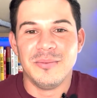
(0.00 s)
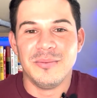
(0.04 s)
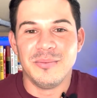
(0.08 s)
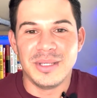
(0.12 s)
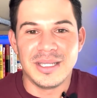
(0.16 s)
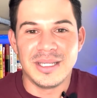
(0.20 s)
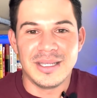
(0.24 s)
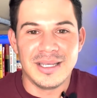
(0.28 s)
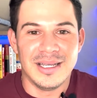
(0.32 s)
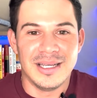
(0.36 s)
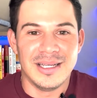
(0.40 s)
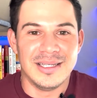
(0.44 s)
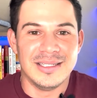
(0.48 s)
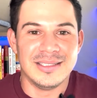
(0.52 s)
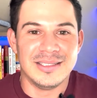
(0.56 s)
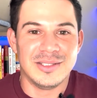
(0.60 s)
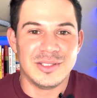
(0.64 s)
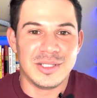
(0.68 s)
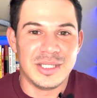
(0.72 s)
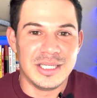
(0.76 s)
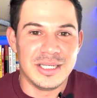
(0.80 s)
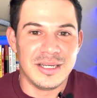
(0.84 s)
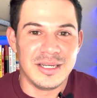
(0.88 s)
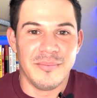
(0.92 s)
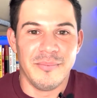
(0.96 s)

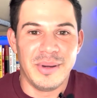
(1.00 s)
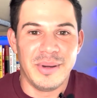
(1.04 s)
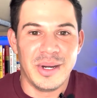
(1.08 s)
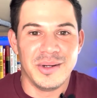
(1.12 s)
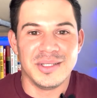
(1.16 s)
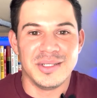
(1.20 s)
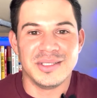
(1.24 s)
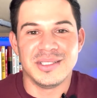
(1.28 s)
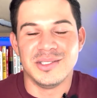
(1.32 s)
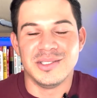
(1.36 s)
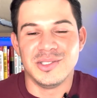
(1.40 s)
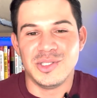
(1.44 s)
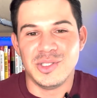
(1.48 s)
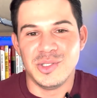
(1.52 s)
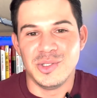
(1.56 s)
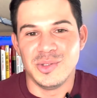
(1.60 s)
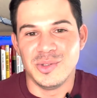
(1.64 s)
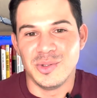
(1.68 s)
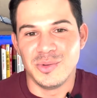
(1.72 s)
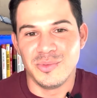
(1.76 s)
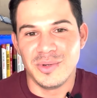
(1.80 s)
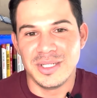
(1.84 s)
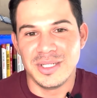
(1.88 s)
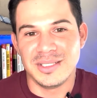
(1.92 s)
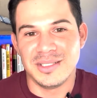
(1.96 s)
because in comparison to
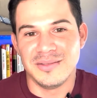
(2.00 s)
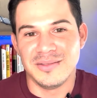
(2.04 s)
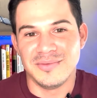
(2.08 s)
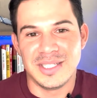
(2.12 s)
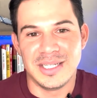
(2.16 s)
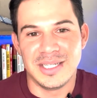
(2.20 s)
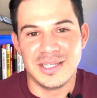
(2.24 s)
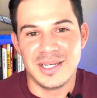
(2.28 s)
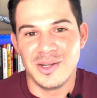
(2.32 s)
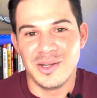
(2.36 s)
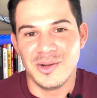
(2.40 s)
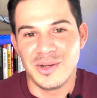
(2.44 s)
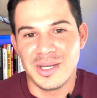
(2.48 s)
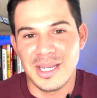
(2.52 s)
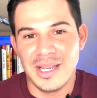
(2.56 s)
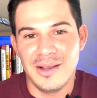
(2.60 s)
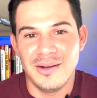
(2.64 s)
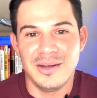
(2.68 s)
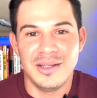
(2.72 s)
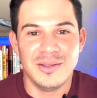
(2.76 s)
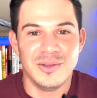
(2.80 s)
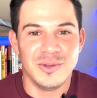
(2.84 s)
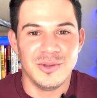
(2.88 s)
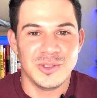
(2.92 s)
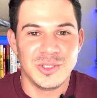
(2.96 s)
the rest of San Diego
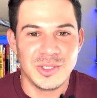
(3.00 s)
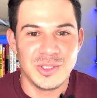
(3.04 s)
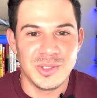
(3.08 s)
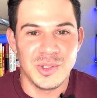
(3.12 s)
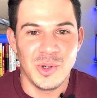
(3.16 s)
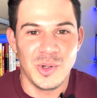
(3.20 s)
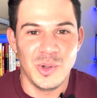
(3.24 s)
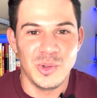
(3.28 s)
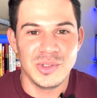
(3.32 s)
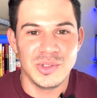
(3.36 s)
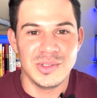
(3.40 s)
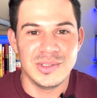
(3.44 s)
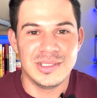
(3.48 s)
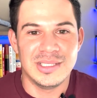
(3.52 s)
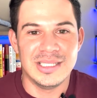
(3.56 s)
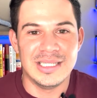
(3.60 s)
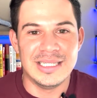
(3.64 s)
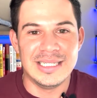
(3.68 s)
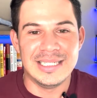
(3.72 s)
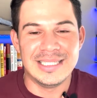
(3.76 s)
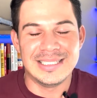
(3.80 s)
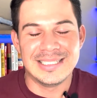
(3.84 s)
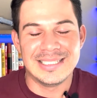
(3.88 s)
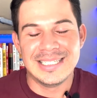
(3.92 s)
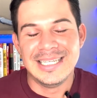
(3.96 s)
County, those coastal
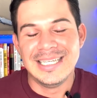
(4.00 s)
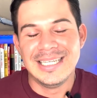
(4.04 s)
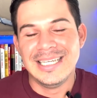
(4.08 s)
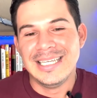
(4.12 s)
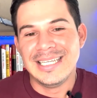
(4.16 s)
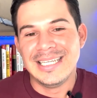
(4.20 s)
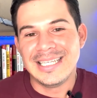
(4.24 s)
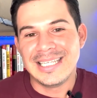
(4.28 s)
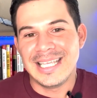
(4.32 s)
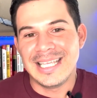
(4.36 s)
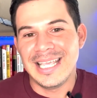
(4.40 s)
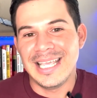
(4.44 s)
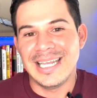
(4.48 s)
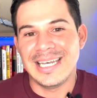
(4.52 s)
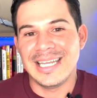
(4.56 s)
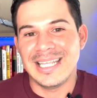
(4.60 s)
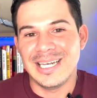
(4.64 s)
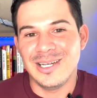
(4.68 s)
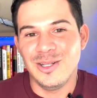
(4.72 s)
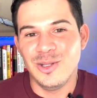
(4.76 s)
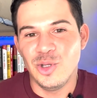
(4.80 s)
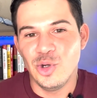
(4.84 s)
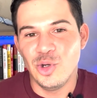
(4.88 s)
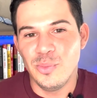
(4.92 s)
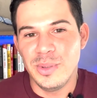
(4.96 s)
cities can
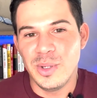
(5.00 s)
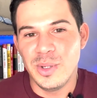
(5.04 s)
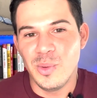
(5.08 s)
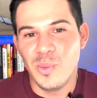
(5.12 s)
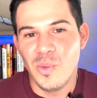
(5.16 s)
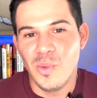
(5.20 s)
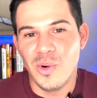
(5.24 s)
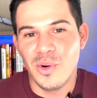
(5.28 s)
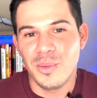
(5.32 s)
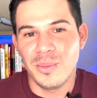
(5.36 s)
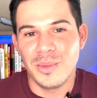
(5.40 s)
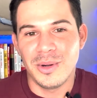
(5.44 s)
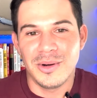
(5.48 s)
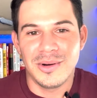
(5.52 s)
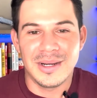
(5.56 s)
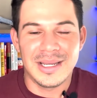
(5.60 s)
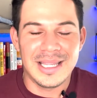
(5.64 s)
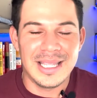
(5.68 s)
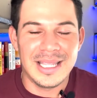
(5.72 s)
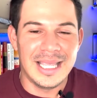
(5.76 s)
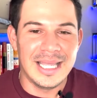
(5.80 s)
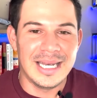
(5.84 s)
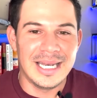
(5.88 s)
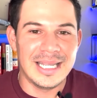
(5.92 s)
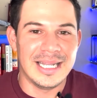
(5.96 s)
get a little bit warmer,
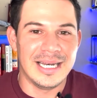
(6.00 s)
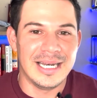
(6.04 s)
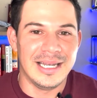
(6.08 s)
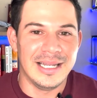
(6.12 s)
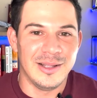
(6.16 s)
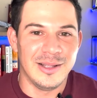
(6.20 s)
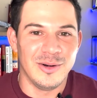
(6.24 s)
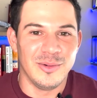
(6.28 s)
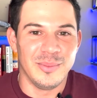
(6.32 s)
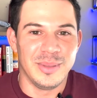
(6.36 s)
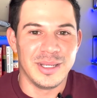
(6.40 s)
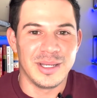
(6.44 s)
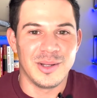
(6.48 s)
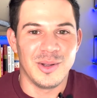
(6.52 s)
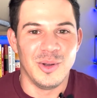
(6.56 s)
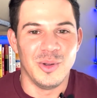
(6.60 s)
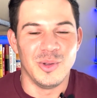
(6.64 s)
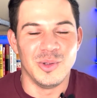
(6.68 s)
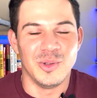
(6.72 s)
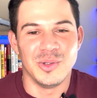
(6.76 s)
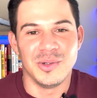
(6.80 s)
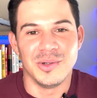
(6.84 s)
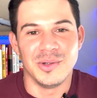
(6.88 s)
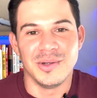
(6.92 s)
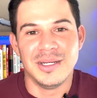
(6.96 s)
can get a little bit
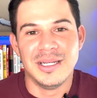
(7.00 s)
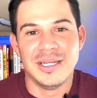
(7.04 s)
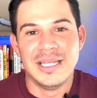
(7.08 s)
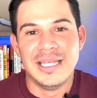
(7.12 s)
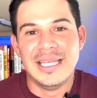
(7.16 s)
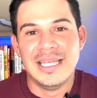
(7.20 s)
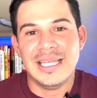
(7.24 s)
colder.